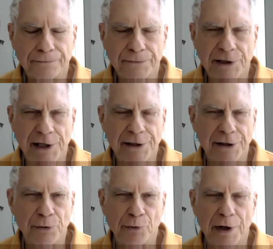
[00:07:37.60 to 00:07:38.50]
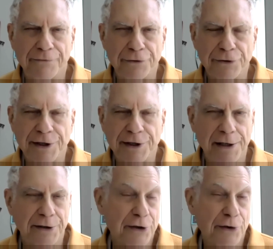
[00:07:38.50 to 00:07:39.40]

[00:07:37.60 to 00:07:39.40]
Take in whatever you can in